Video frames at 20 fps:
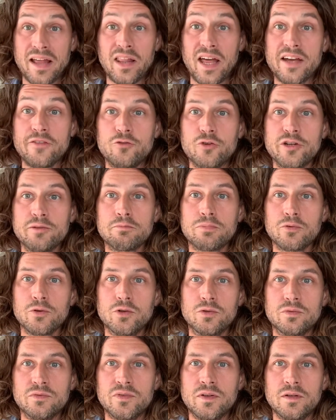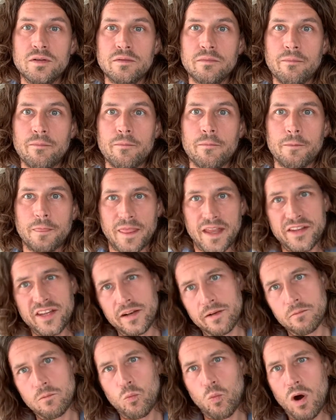would improve. And
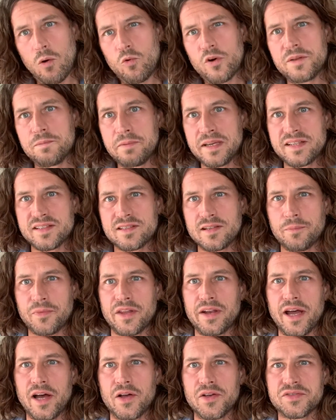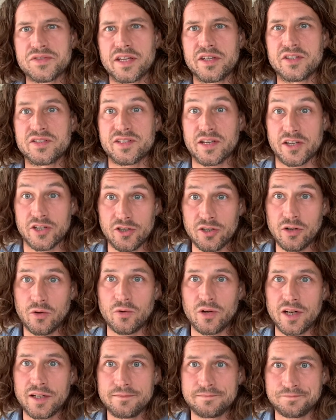then what would be something else that you said, you know
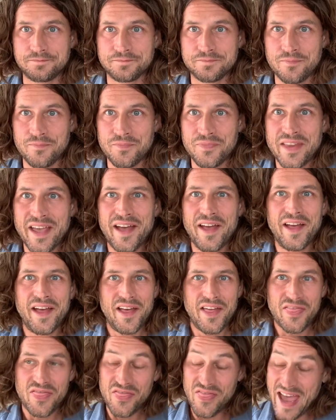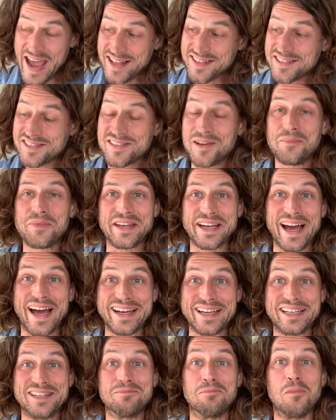what, that's something I
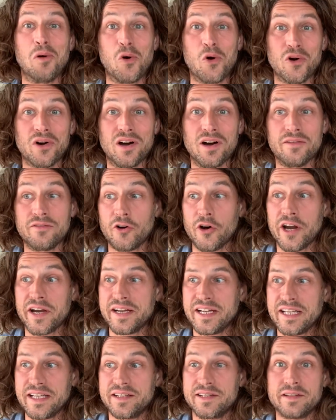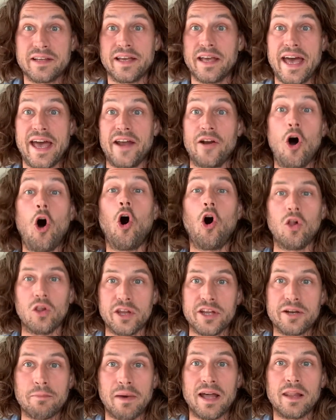need more of, or I need at all
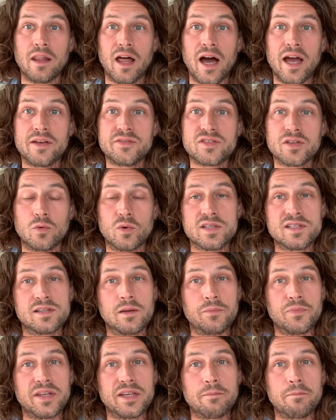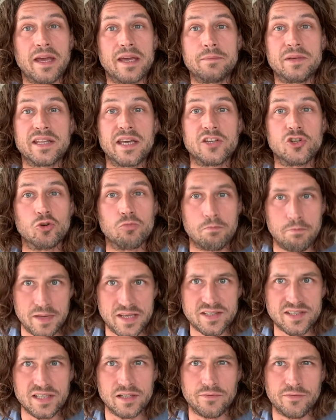in my life? So what's something maybe that you're
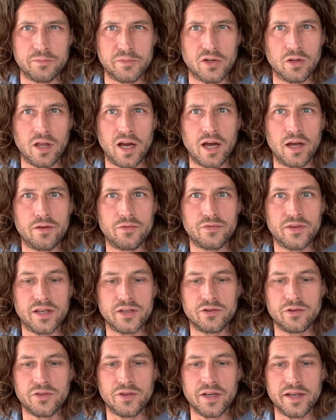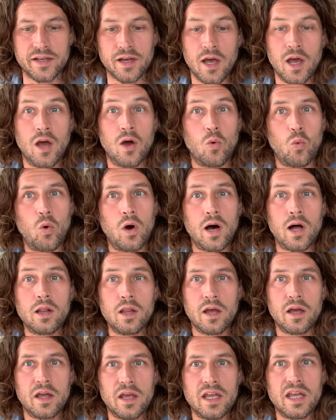missing from your life that you think, well,
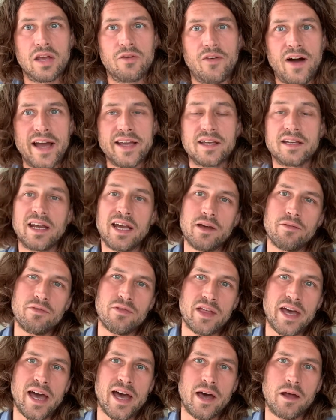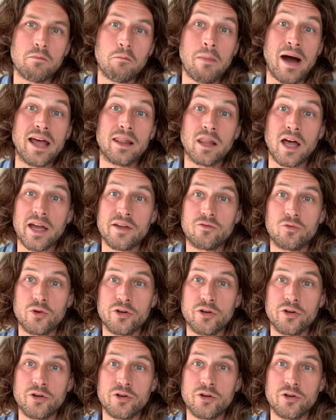if I could have that, my life would